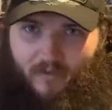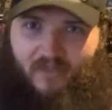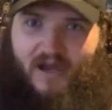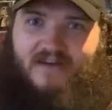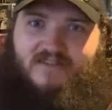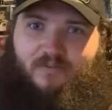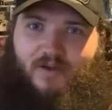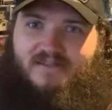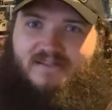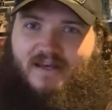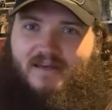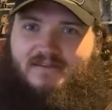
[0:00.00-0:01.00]

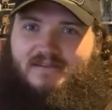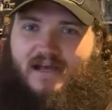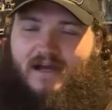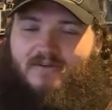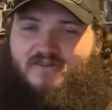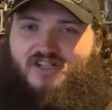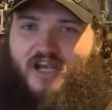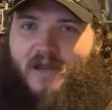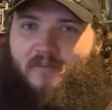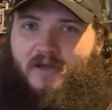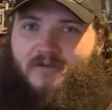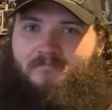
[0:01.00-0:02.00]
1,000+ days now as
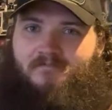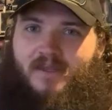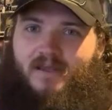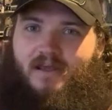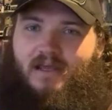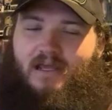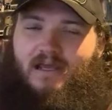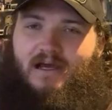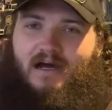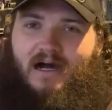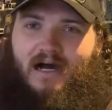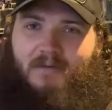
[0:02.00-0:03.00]
champion,
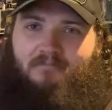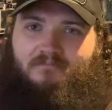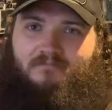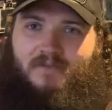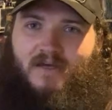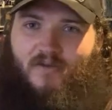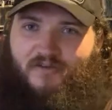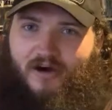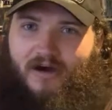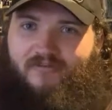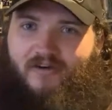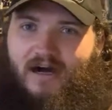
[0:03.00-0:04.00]
in the
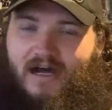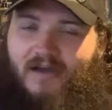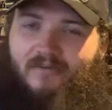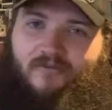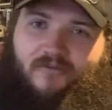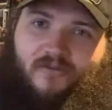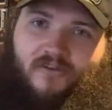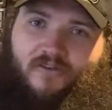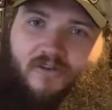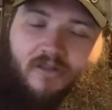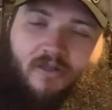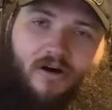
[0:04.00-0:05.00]
top 5, as
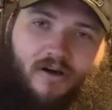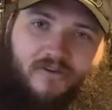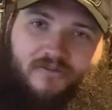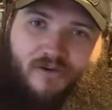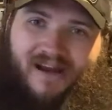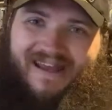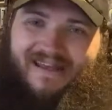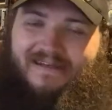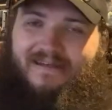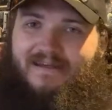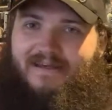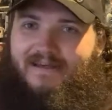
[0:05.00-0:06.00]
longest
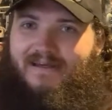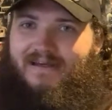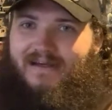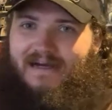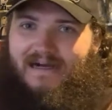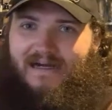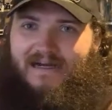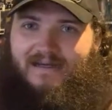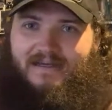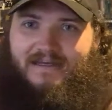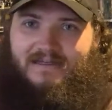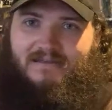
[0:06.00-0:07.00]
reign
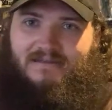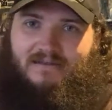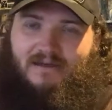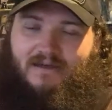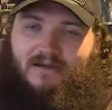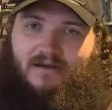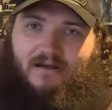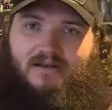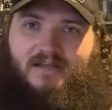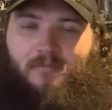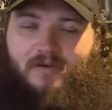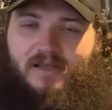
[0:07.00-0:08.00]
in
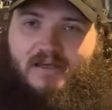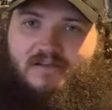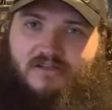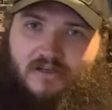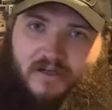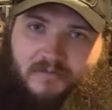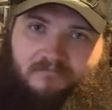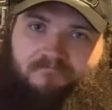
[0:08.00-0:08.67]
company history,